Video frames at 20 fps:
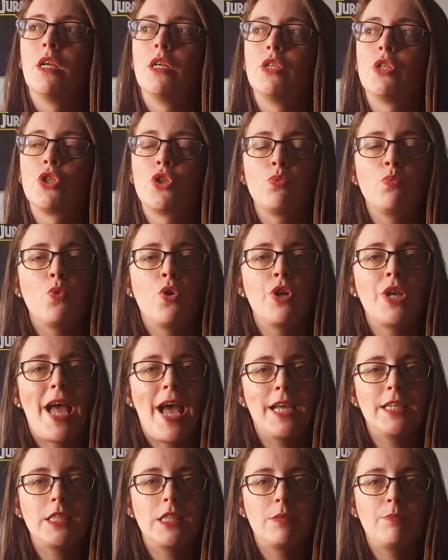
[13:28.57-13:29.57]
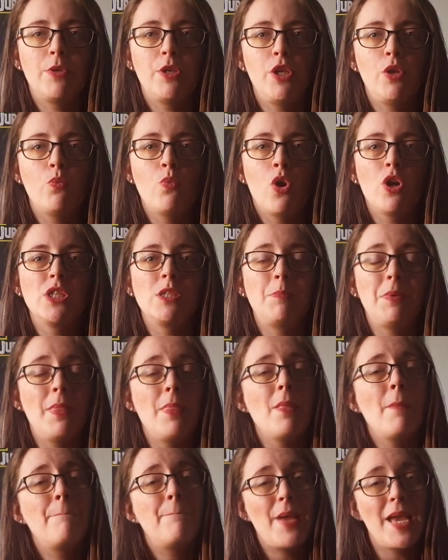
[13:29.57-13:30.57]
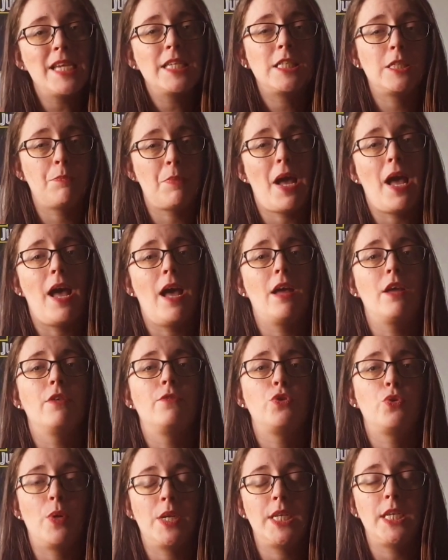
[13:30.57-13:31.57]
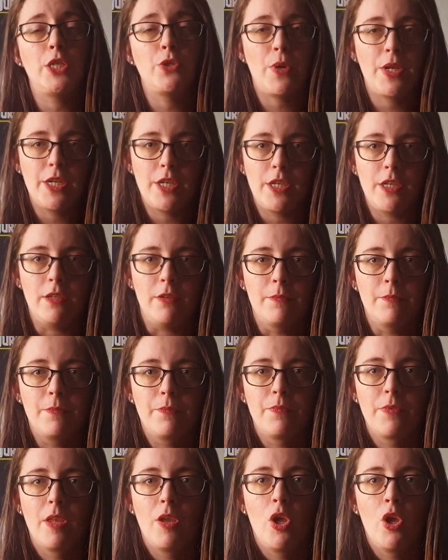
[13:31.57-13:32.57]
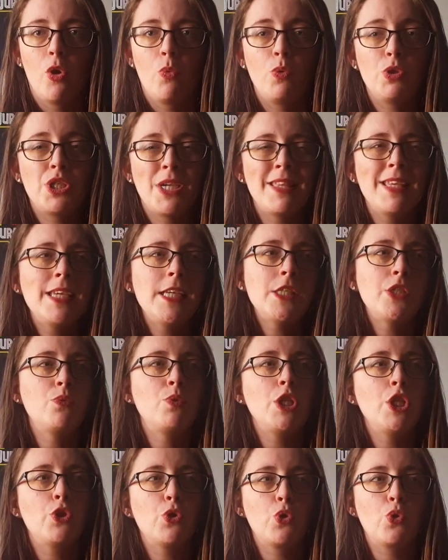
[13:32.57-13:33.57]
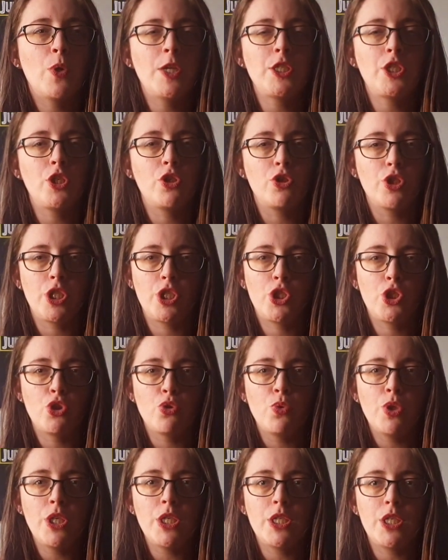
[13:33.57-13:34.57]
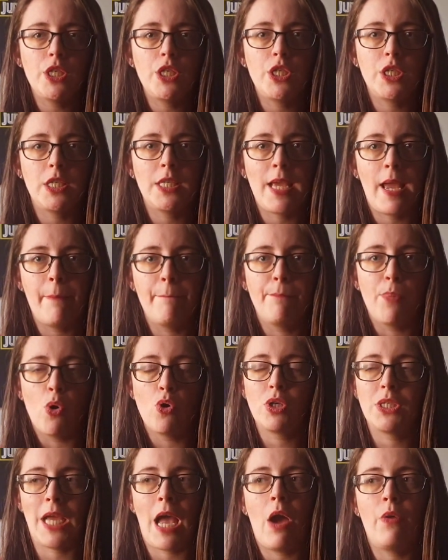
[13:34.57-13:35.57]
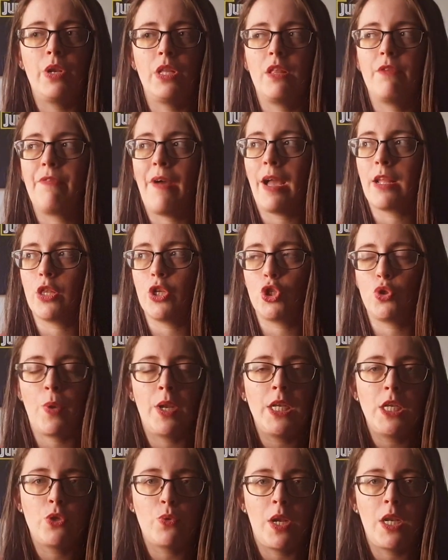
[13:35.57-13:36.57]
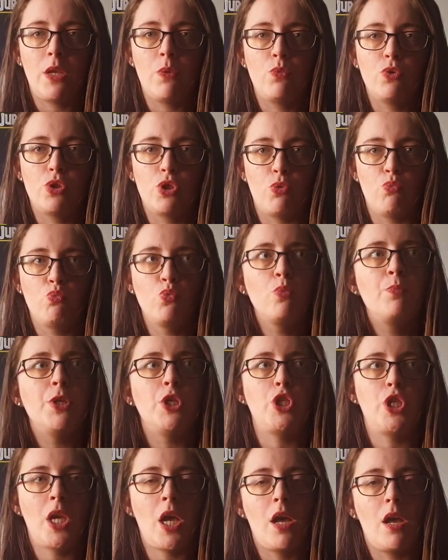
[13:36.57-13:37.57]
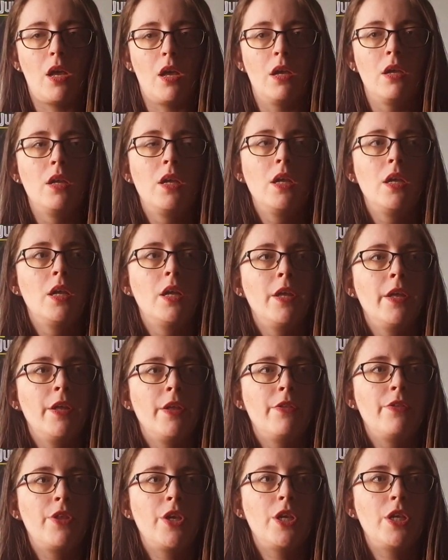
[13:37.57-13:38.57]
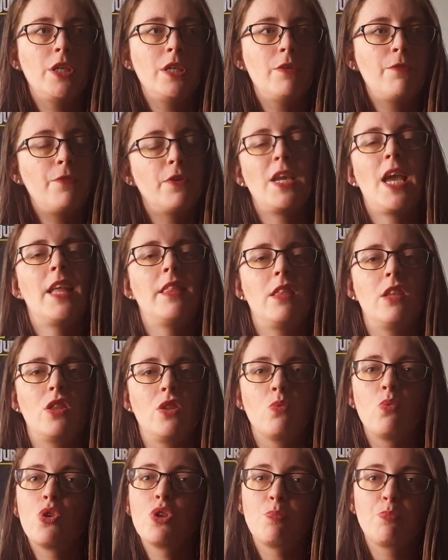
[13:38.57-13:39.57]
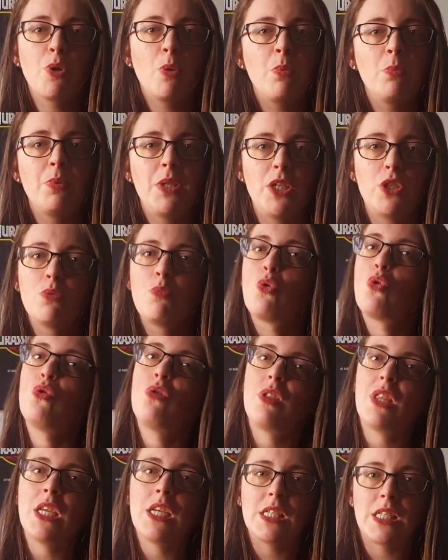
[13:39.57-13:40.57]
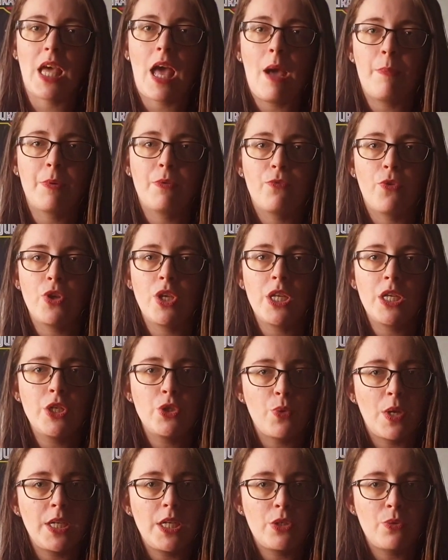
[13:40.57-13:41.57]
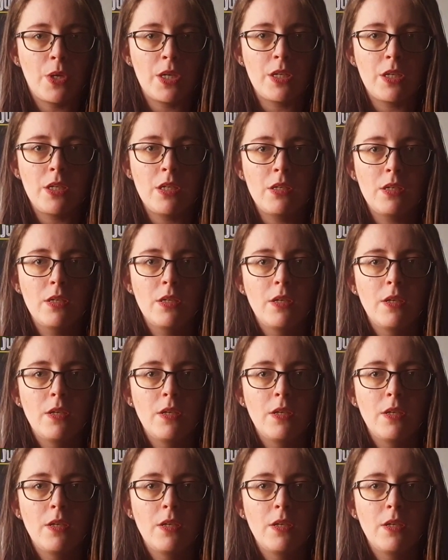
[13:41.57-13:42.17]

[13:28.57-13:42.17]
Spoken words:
Someone asked me what has been the best part of 2020, which I think is a really good question, because it's so easy to get bogged down in the fact that 2020 was a rubbish year that you forget that there was probably some good things that happened for you in 2020.